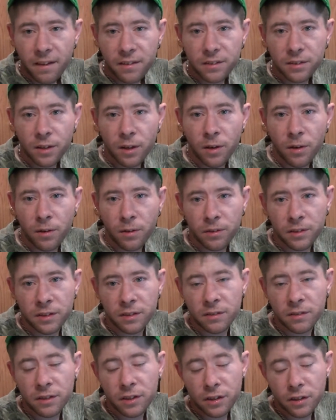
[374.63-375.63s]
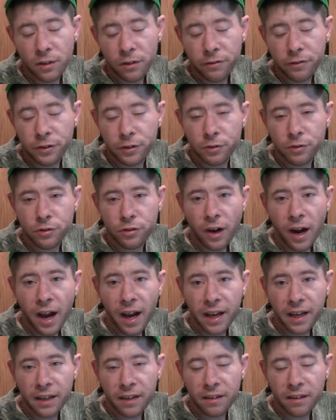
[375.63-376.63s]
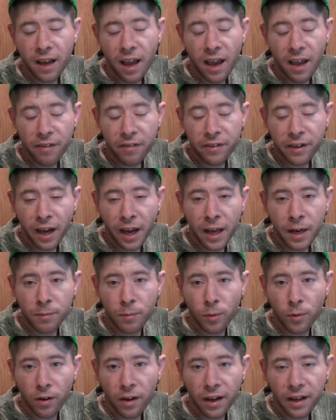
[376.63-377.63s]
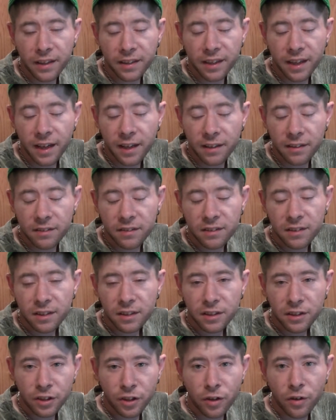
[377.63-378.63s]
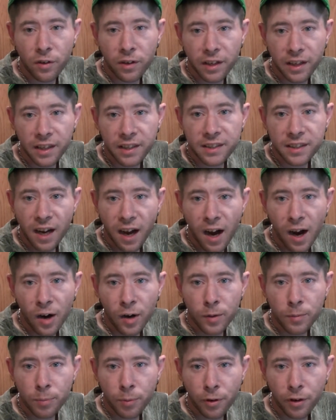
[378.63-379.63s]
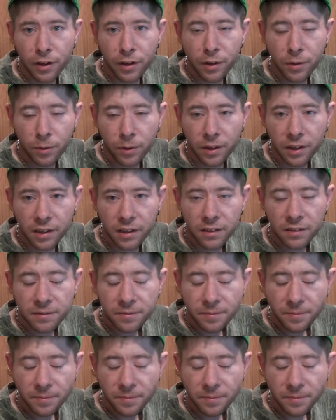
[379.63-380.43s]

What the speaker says: So, and, if you're dragging a heavy animal like that, you're going to get tired pretty quick.